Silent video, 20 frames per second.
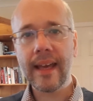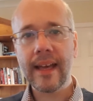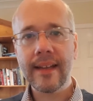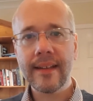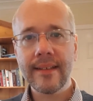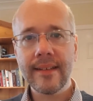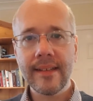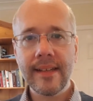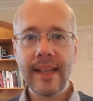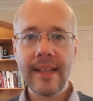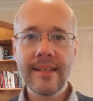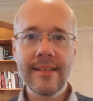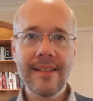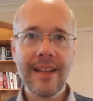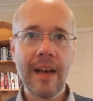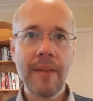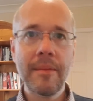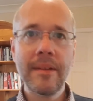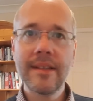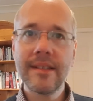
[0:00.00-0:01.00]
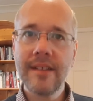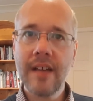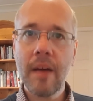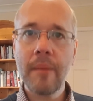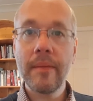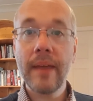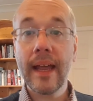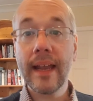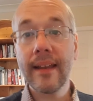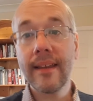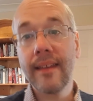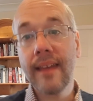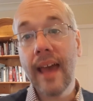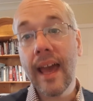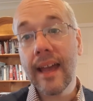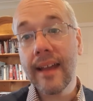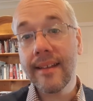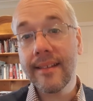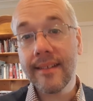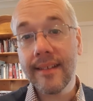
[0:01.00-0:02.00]
and today's psalm is Psalm
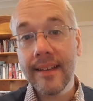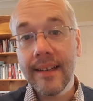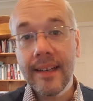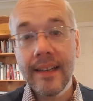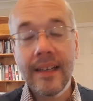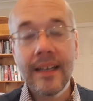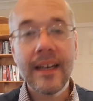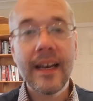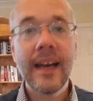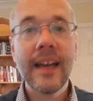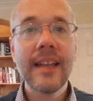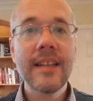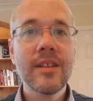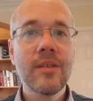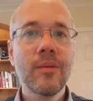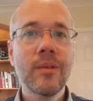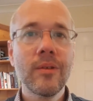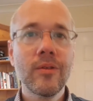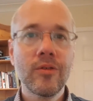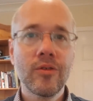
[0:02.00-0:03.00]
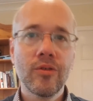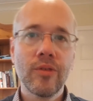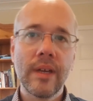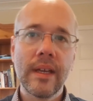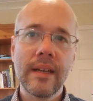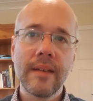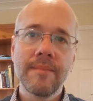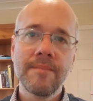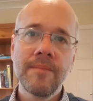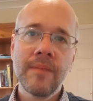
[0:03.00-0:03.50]
98, and it's a real treat,